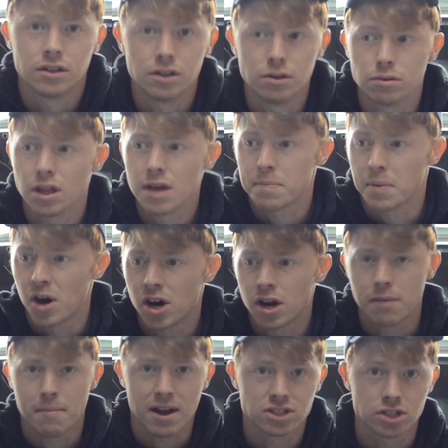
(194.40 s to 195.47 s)
new lip on.
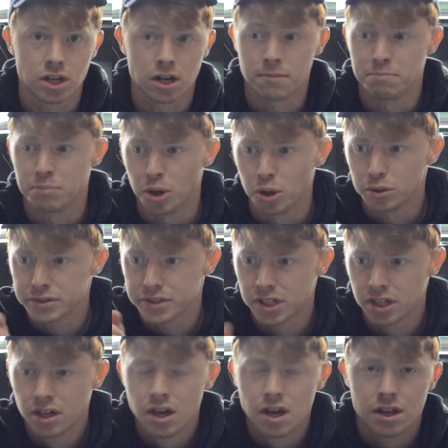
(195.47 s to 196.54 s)
I'm actually gonna bolt
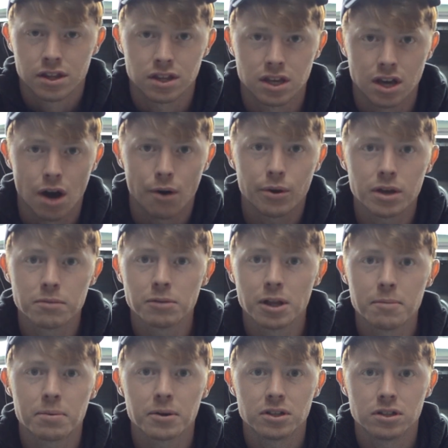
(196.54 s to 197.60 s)
the OEM
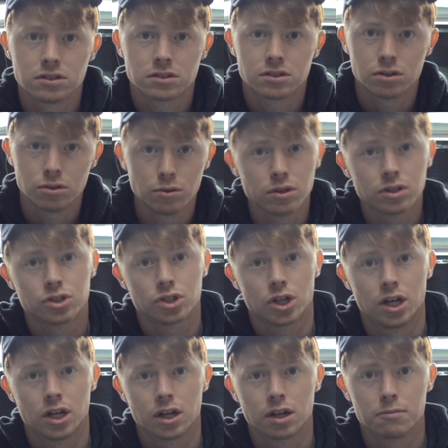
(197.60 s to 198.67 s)
lip to the
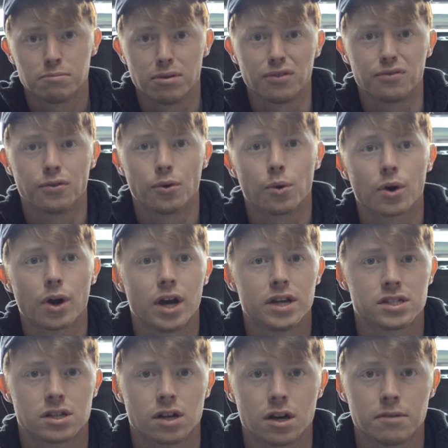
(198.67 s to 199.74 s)
chunk before I
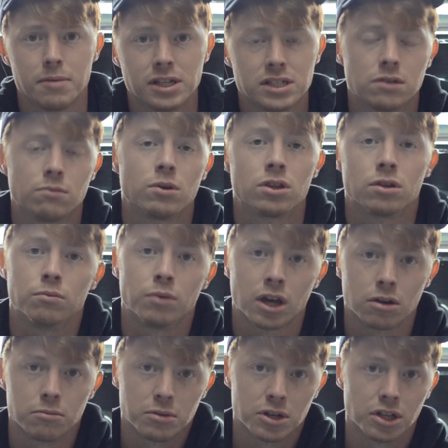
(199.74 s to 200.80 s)
start messing with the
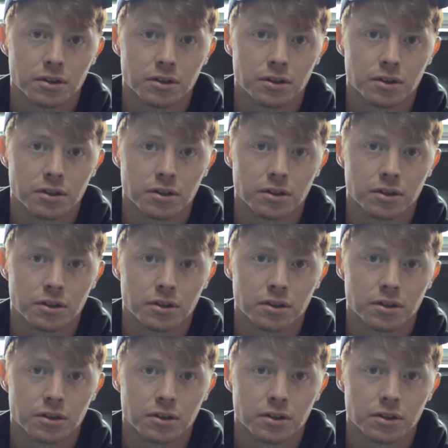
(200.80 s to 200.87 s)
wicker bill.